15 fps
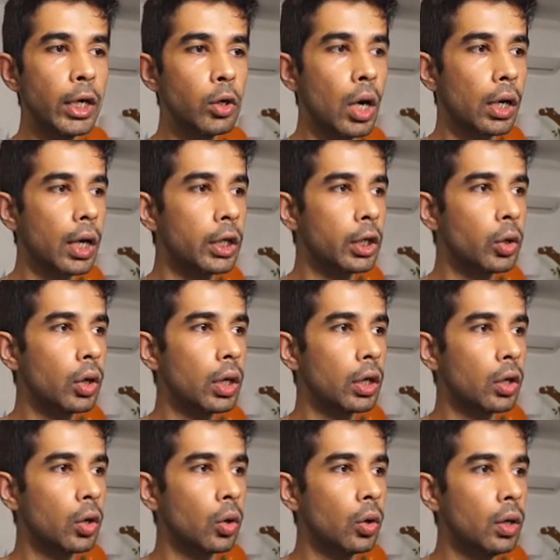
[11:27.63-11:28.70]
to our controller
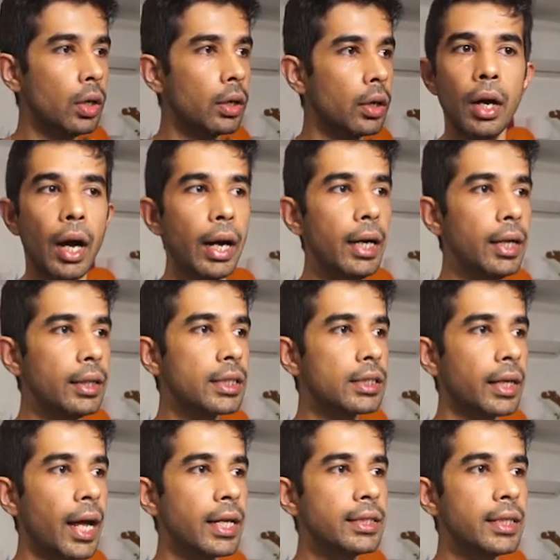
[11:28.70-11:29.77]
code. Under this
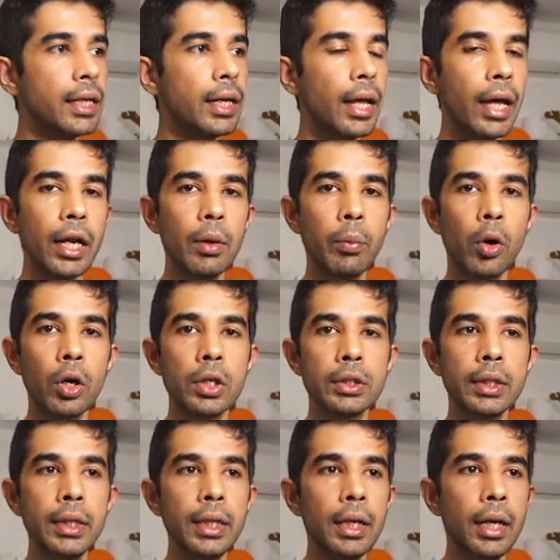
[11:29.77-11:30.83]
transient error
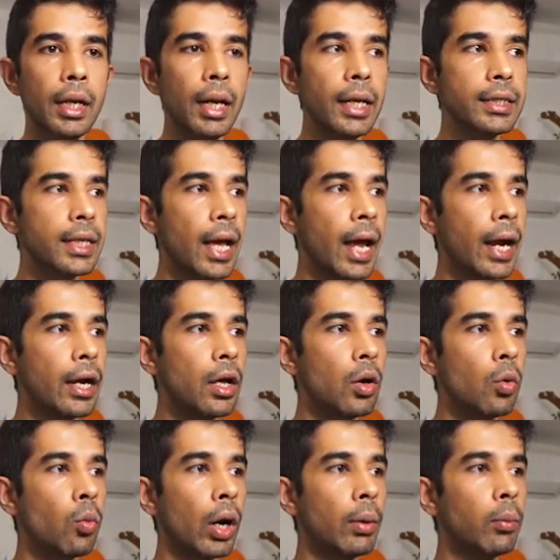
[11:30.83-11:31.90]
policy, let's add
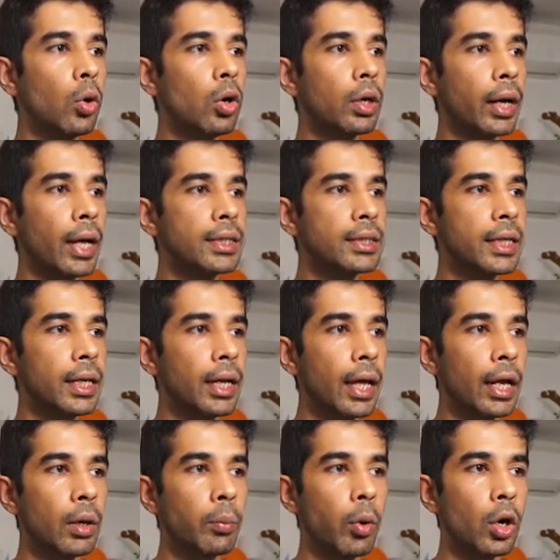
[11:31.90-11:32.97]
one more transient
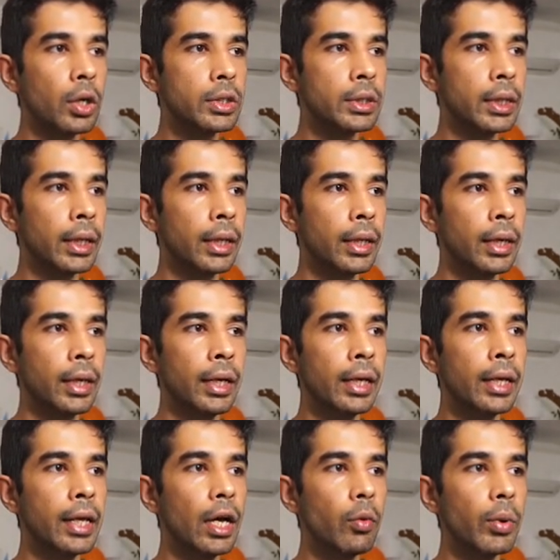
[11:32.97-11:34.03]
error policy. In
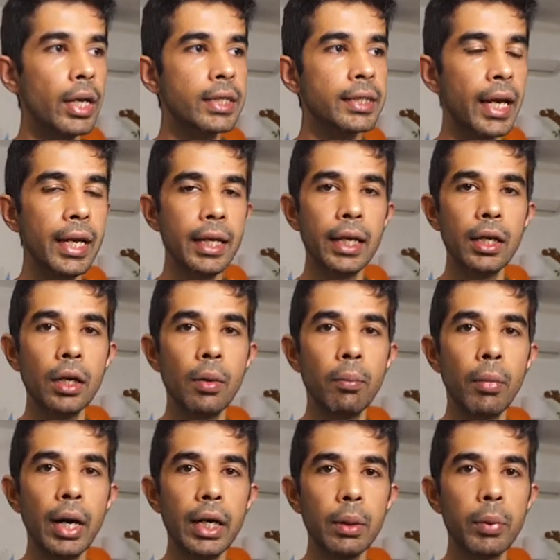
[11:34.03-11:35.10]
here, we are chaining
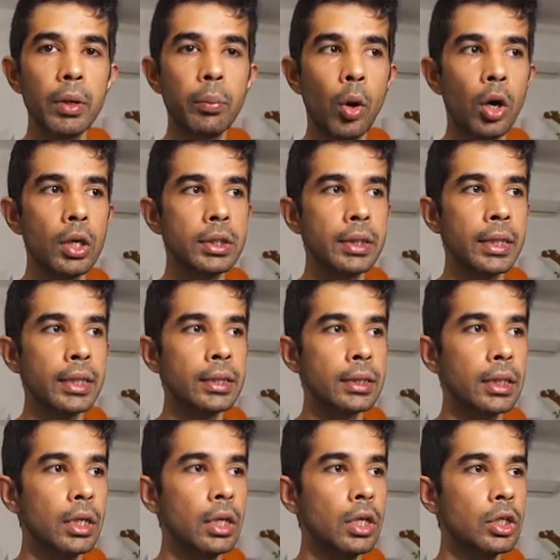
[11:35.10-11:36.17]
multiple policies.
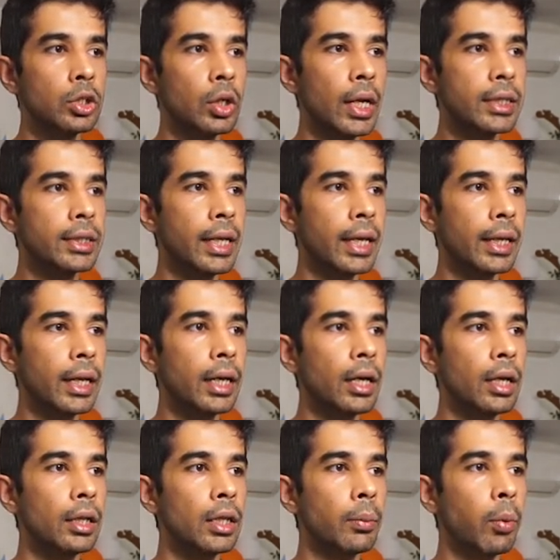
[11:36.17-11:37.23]
So let's take in
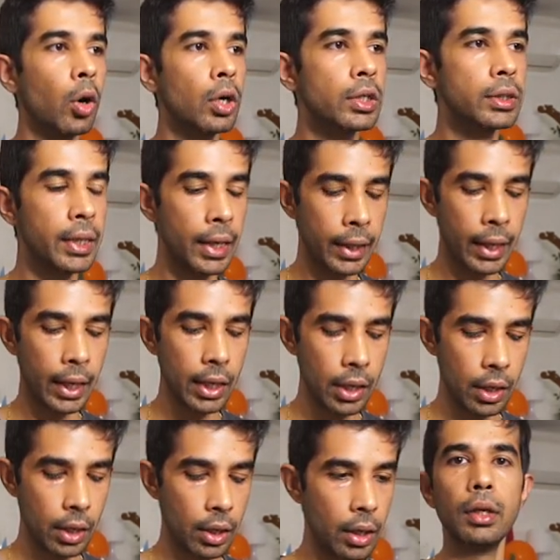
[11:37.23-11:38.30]
the policy again.
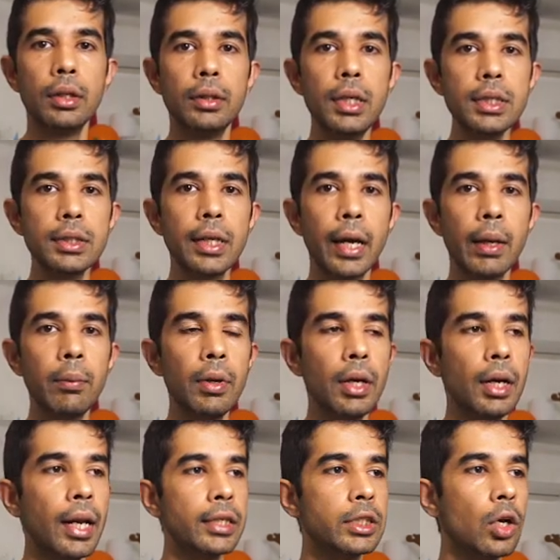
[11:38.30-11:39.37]
This time,
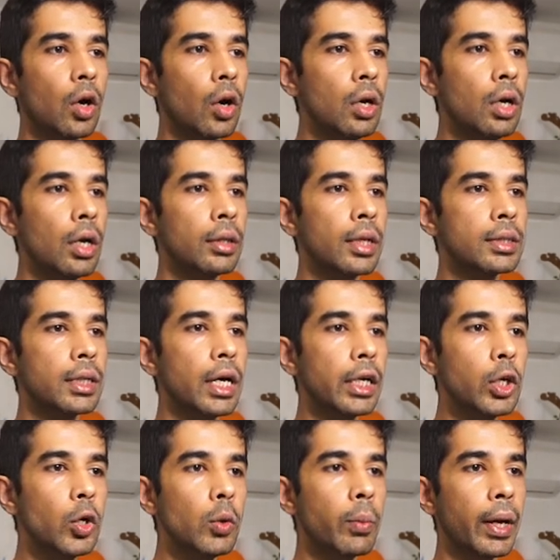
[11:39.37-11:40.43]
let's call the
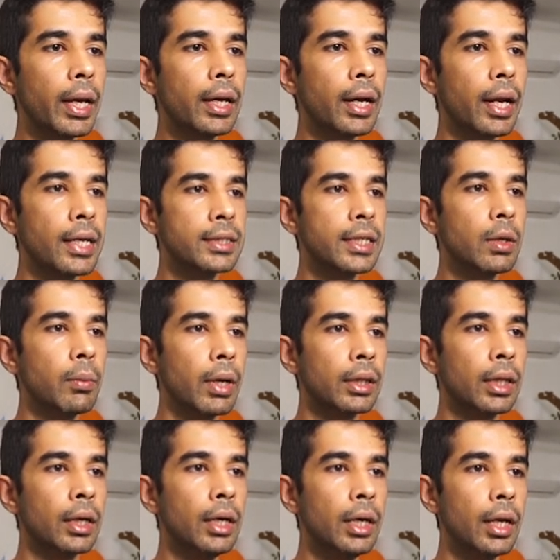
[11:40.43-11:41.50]
circuit breaker async
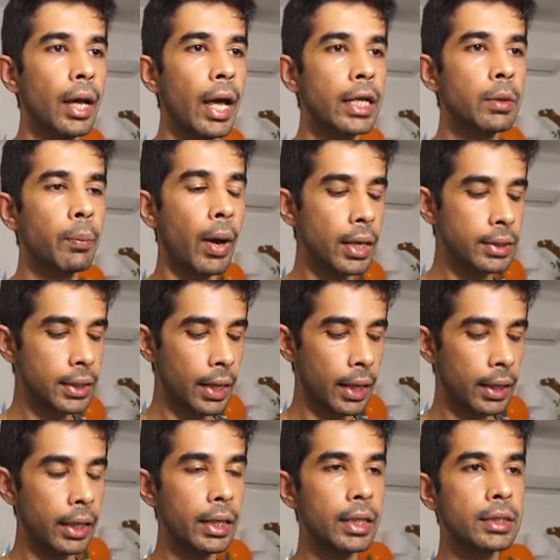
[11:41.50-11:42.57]
method and pass in an
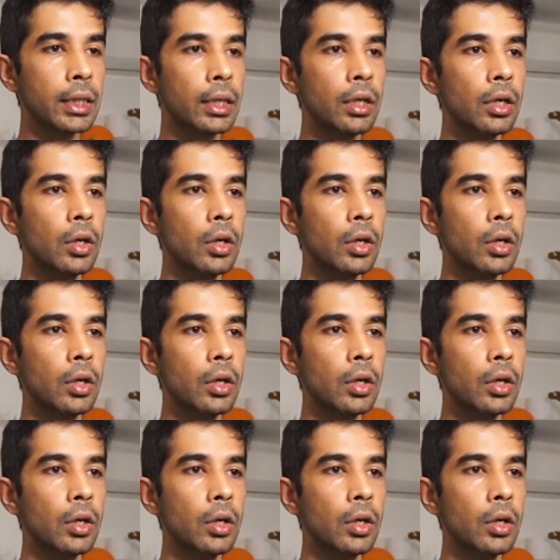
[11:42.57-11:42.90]
integer,